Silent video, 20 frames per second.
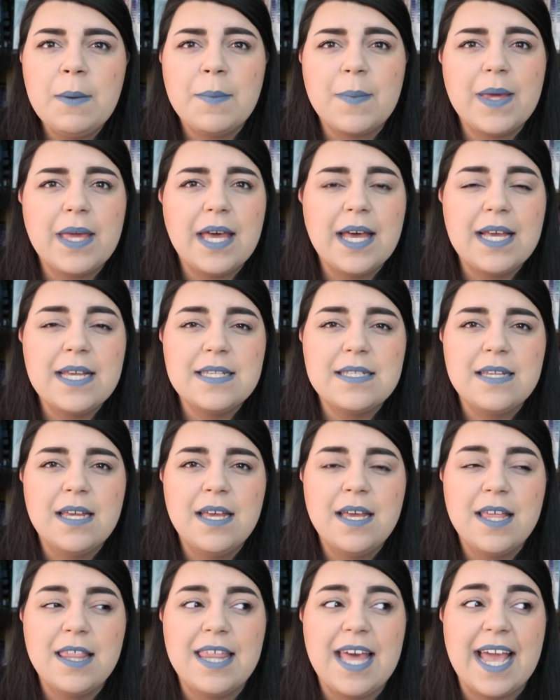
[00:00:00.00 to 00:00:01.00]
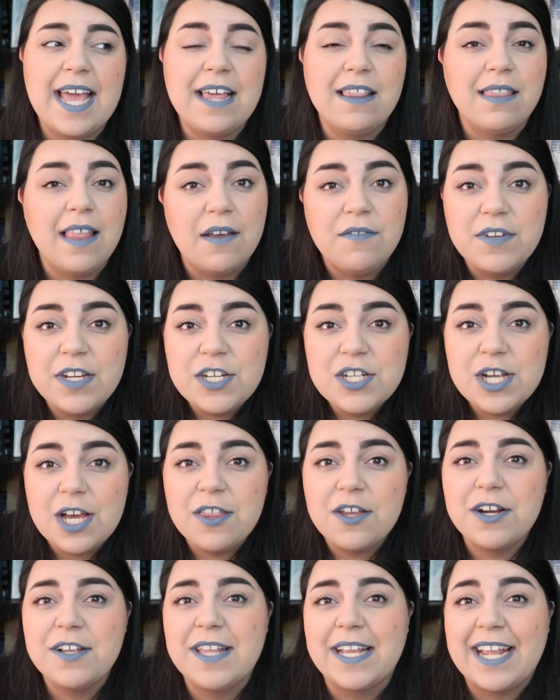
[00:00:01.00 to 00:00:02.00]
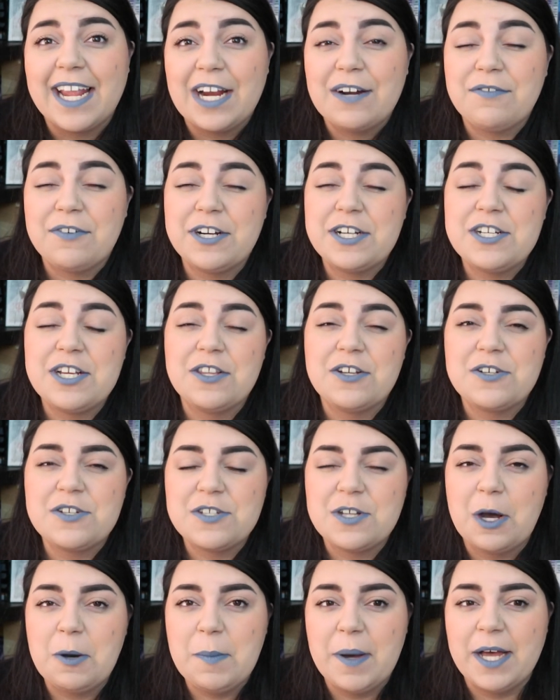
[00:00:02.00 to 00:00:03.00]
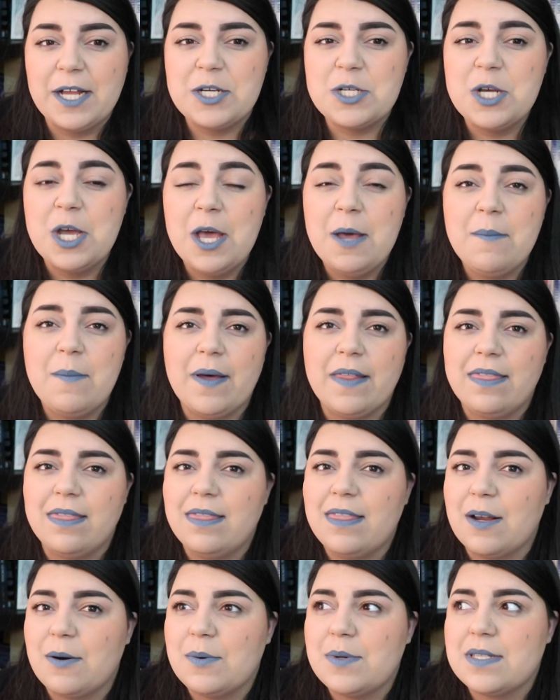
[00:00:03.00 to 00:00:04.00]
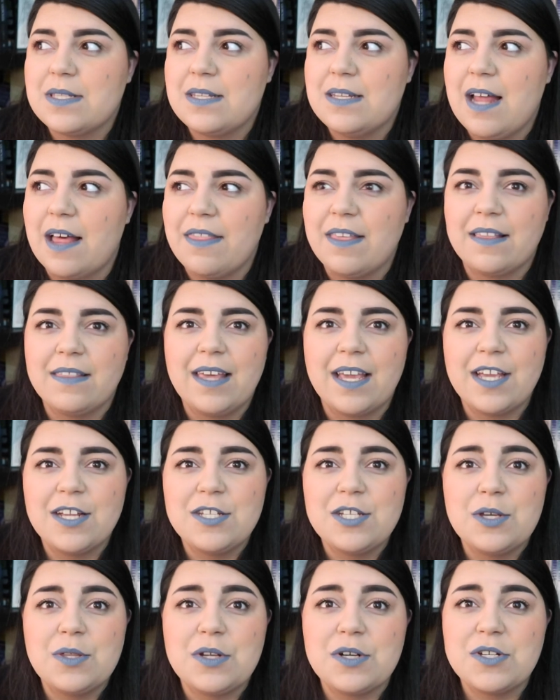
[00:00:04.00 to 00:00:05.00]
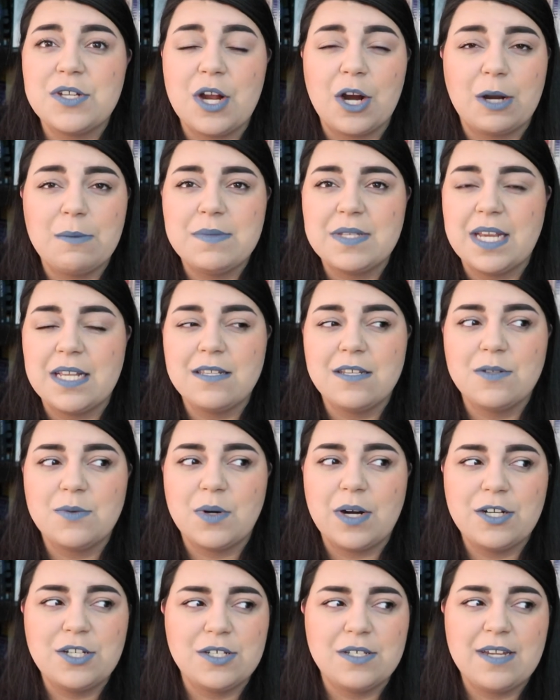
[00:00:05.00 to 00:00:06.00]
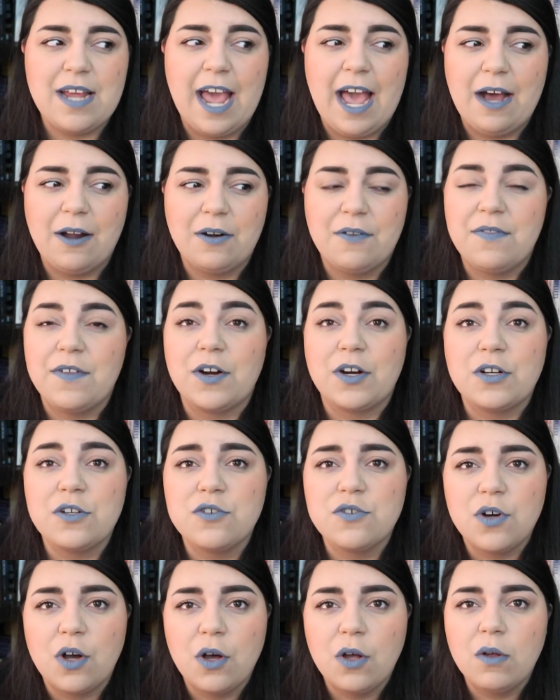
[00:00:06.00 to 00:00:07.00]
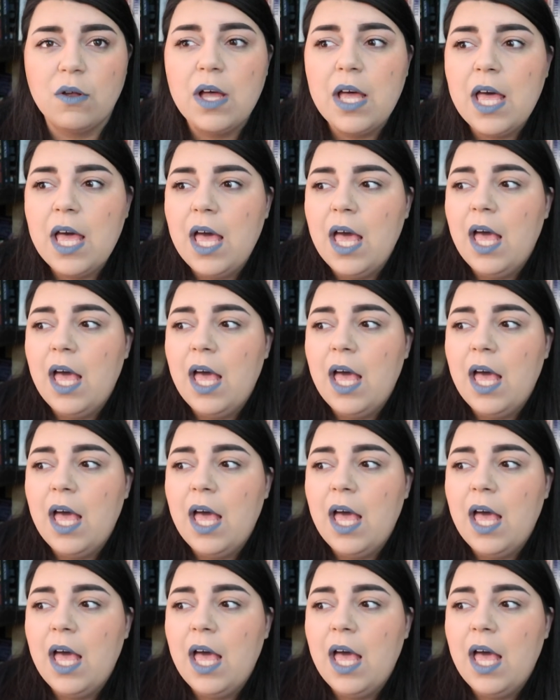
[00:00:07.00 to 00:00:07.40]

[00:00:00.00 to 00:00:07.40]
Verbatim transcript: because they loved each other and they cared for each other so much, but there was nothing they could do. Their circumstances were just out of their control.